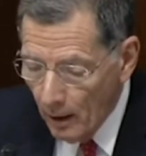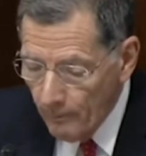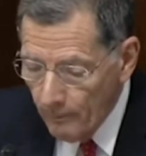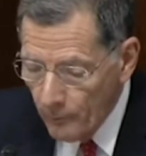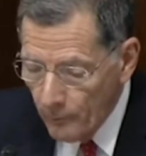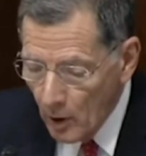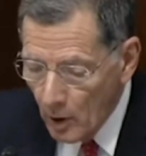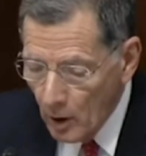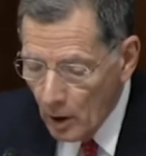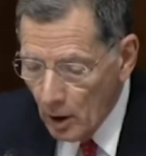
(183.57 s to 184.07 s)

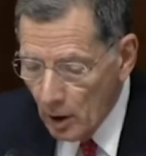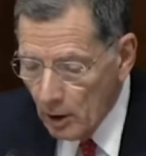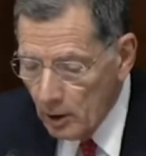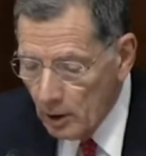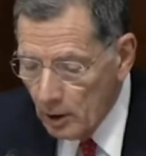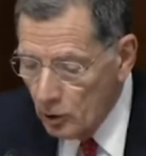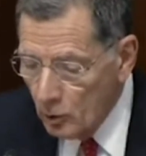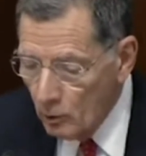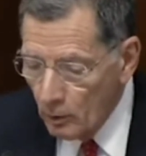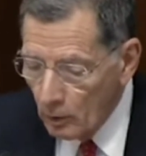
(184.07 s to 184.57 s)
Um,
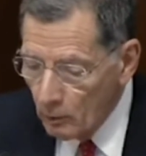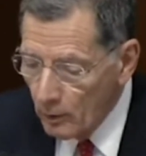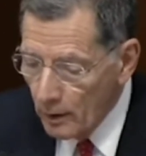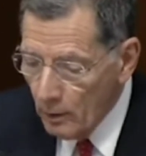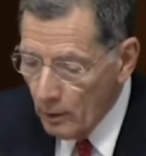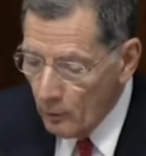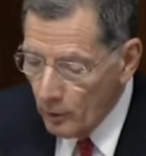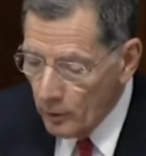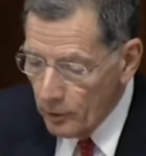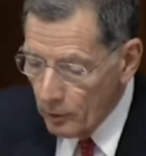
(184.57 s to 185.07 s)
did you
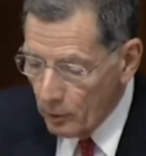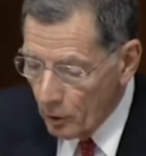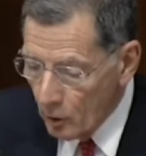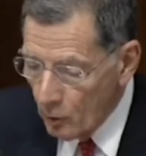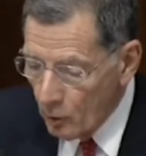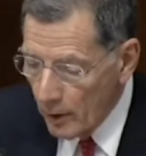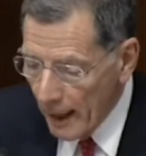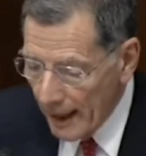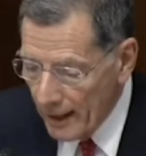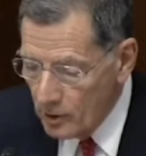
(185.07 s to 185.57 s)
agree with
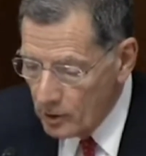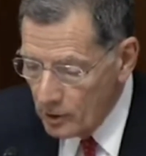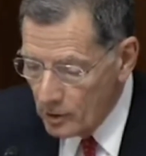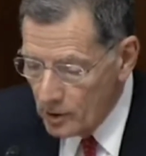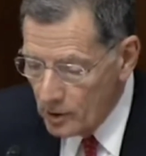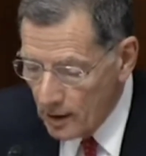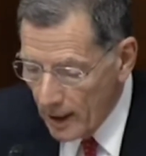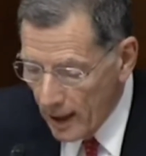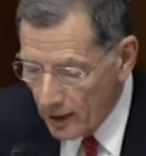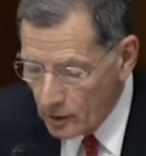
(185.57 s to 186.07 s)
your own
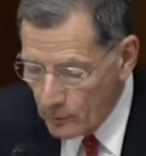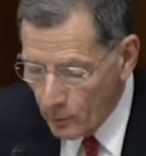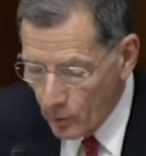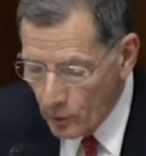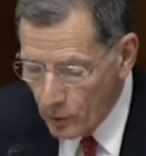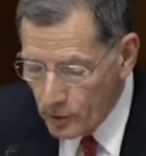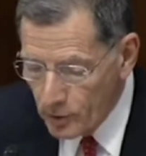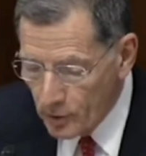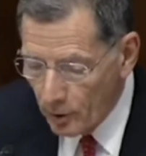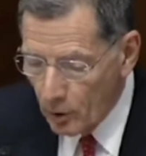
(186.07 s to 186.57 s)
agency
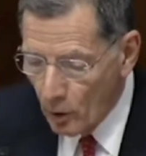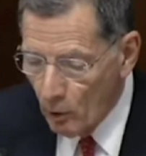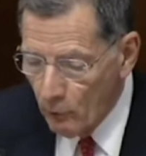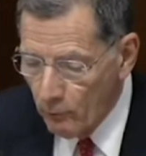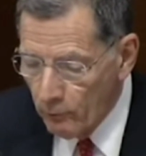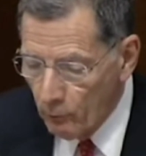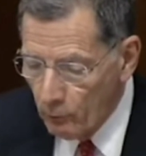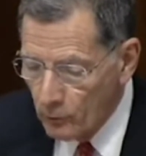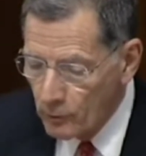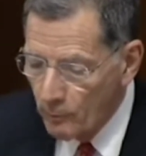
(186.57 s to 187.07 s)
experts that
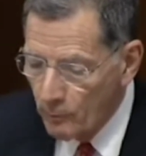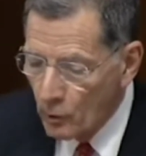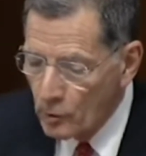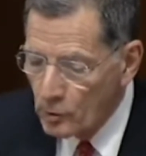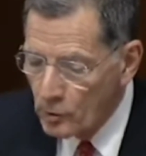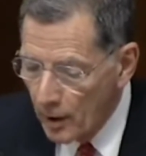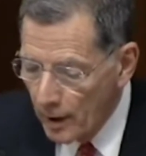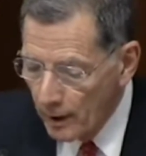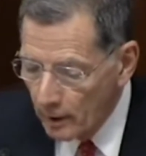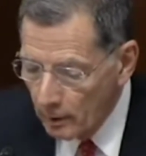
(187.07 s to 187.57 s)
COVID was
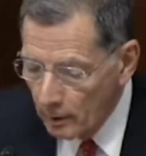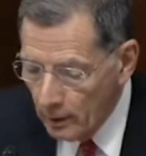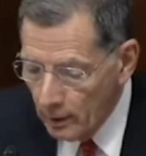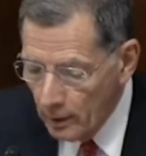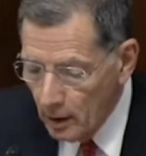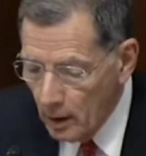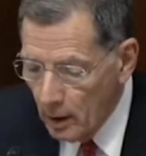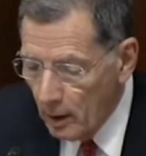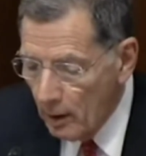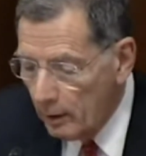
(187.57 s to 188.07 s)
most
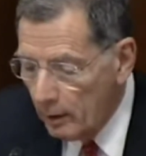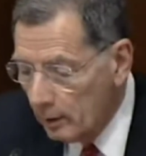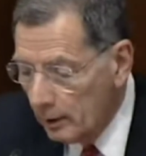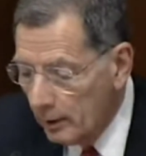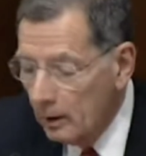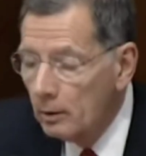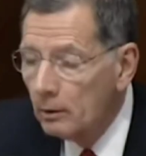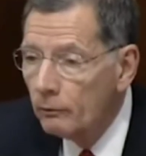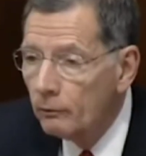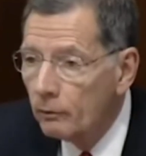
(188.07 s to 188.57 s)
likely
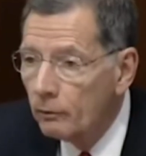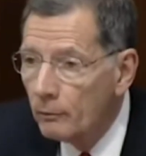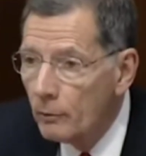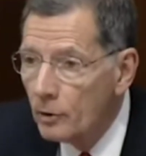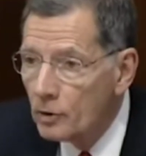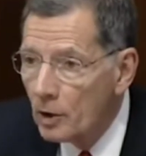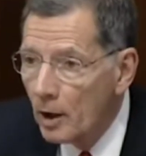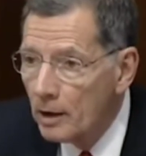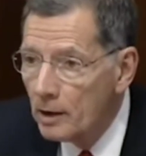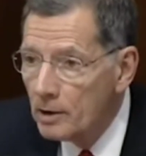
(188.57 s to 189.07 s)
leaked
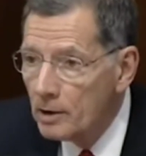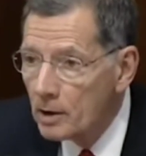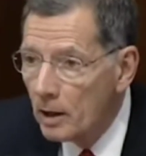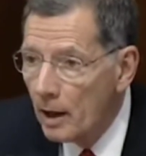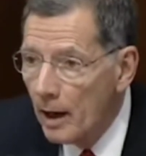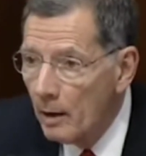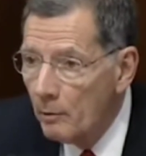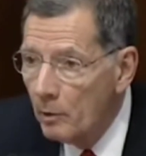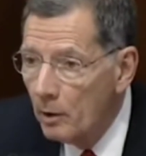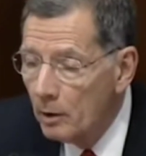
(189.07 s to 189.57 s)
from the
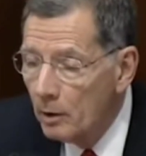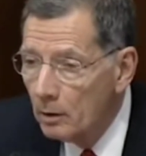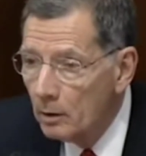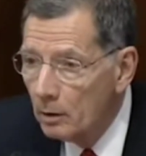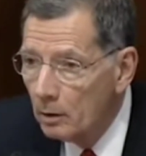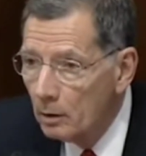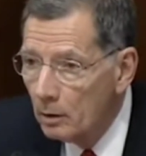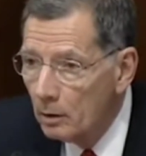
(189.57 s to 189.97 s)
Chinese lab?